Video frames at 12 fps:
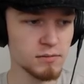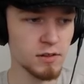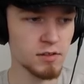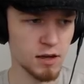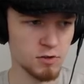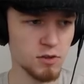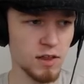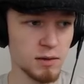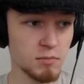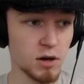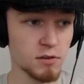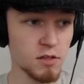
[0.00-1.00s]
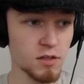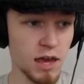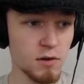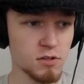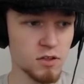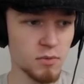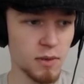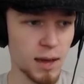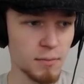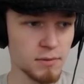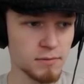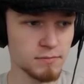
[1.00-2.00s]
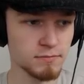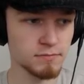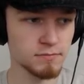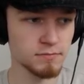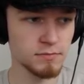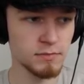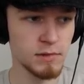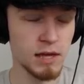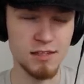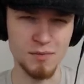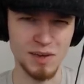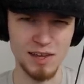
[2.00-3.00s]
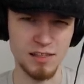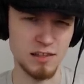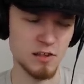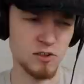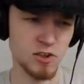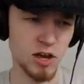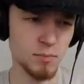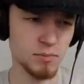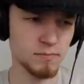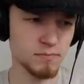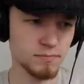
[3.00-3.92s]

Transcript: It's actually like marked as a house on the map. Is it because it's a shop?